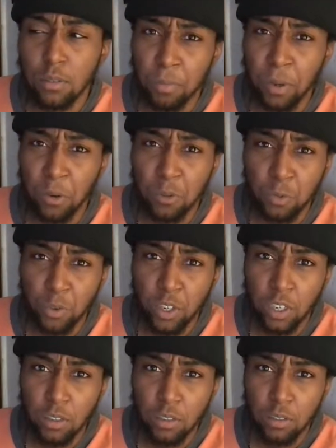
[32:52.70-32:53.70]
I don't
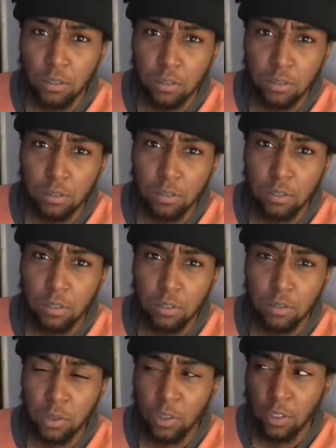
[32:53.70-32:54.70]
do it. Just wait for the
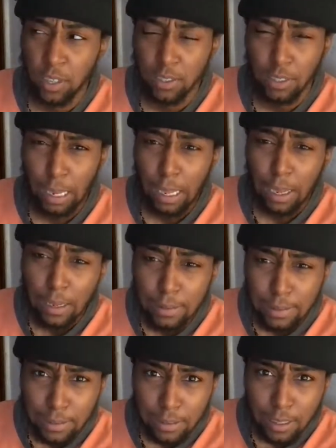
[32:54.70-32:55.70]
ring into the
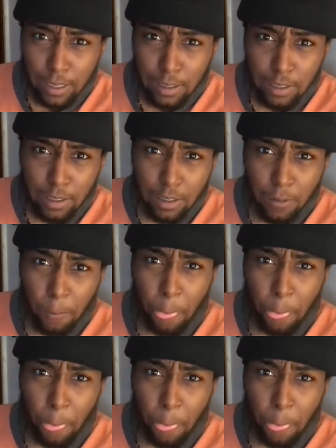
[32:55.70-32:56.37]
next class.